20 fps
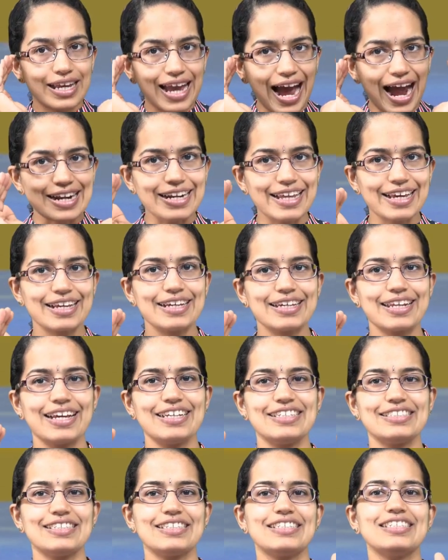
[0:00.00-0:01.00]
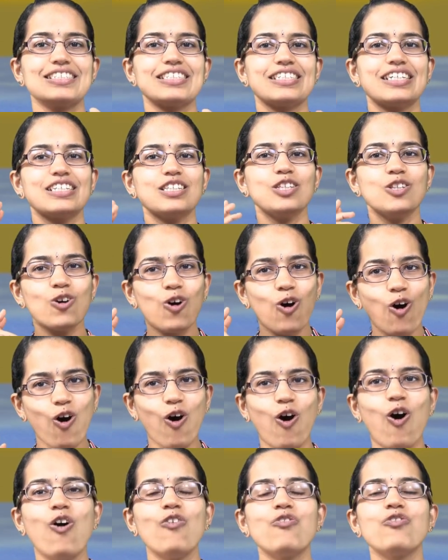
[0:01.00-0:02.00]
categorization
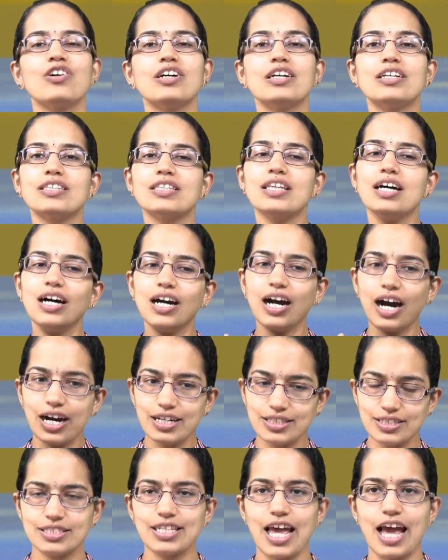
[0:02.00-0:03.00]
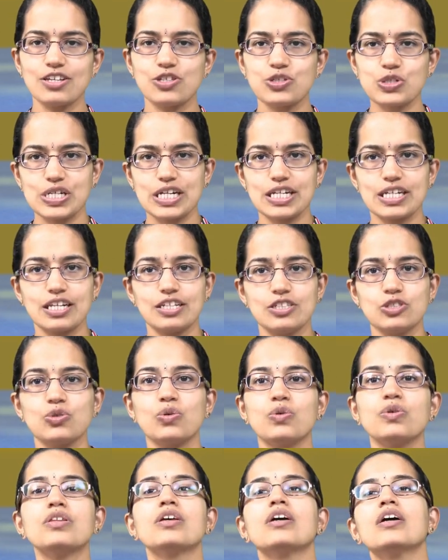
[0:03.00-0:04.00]
of the unsaturated
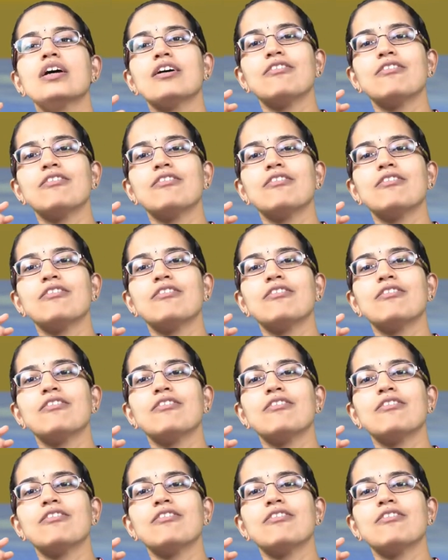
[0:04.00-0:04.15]
zone,